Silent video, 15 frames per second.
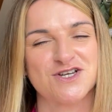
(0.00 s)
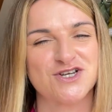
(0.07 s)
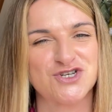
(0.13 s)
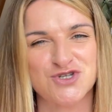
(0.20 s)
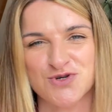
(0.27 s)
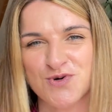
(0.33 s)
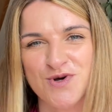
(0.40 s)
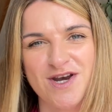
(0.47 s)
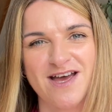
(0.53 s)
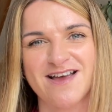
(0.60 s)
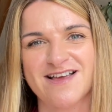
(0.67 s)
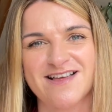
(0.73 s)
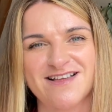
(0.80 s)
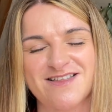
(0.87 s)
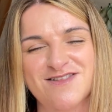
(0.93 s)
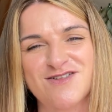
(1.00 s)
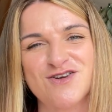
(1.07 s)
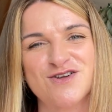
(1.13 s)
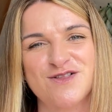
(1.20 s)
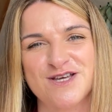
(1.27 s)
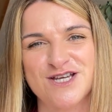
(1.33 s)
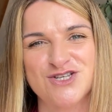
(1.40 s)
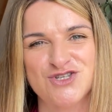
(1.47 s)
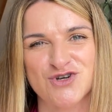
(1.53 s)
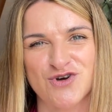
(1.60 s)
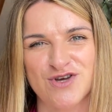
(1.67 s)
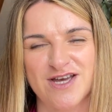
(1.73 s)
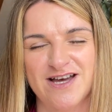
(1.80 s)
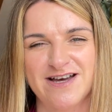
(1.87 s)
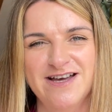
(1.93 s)
show and I thoroughly
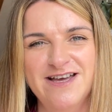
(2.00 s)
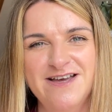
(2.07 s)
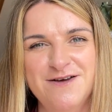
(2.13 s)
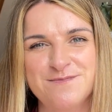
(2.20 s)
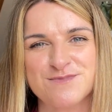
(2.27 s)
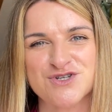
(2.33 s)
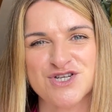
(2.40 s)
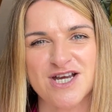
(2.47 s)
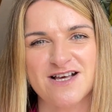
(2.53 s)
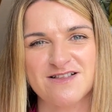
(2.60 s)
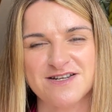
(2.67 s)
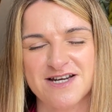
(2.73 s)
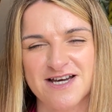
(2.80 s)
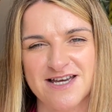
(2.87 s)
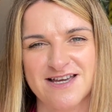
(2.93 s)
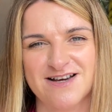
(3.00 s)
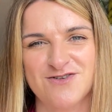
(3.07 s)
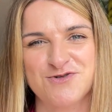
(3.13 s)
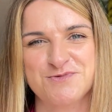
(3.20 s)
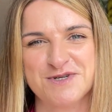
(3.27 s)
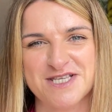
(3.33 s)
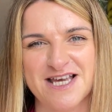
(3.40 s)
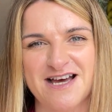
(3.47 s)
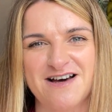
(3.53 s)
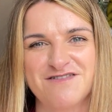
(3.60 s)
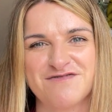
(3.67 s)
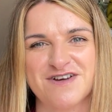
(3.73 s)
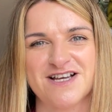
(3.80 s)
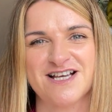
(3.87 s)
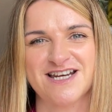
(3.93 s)
enjoy it. Michelle and I always have
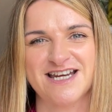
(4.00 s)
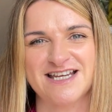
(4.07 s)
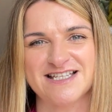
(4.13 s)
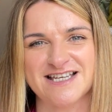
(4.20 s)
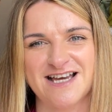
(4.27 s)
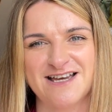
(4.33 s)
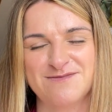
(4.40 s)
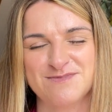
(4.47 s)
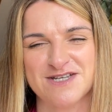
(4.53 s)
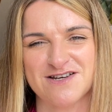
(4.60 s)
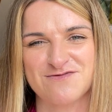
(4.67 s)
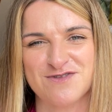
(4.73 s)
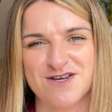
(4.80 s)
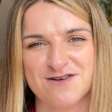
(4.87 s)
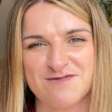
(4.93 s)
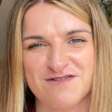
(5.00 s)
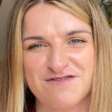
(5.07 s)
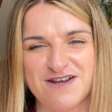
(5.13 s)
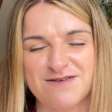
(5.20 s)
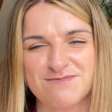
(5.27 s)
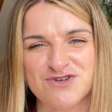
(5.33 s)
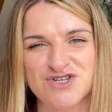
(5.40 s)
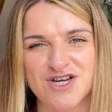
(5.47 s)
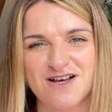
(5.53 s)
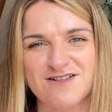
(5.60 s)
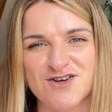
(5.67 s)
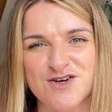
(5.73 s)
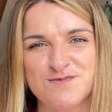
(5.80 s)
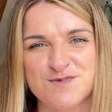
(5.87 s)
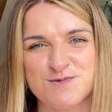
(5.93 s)
a great time down there. My friend Michelle
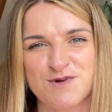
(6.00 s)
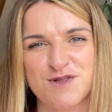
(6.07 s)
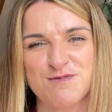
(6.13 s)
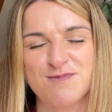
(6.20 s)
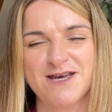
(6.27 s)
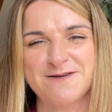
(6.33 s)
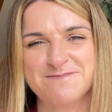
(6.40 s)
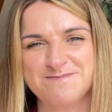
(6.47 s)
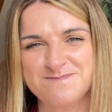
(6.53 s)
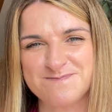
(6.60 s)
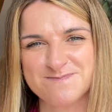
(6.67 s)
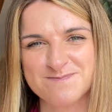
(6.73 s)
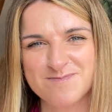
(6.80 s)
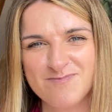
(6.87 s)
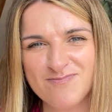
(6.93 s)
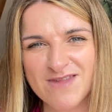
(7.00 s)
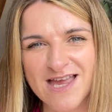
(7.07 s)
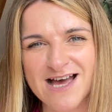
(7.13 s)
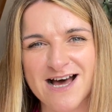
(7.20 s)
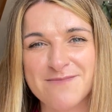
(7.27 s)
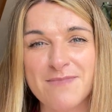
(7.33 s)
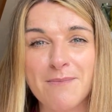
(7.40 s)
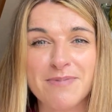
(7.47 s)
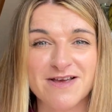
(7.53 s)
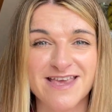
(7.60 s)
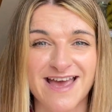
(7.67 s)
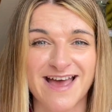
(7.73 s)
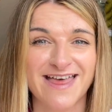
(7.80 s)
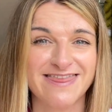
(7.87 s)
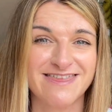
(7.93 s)
comes with me. But
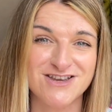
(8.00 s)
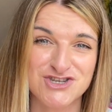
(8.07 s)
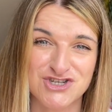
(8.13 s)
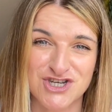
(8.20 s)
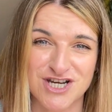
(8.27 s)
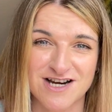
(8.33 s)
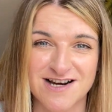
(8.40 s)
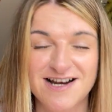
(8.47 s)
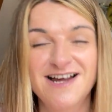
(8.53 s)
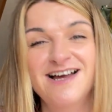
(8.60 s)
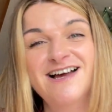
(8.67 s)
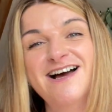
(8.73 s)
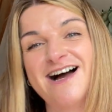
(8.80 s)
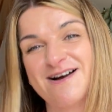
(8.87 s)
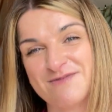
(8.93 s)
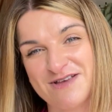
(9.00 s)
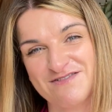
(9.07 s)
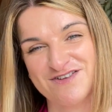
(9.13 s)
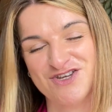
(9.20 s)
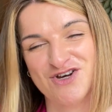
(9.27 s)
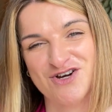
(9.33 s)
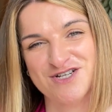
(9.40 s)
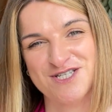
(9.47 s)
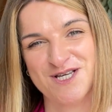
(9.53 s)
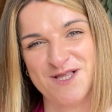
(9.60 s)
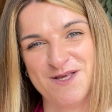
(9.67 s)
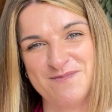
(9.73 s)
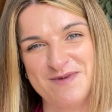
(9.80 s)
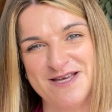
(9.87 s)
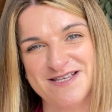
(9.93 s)
yeah, this year I'm giving Yarndale
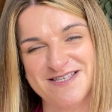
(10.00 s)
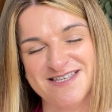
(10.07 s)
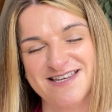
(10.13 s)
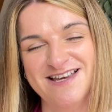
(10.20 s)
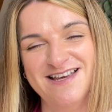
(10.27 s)
a miss.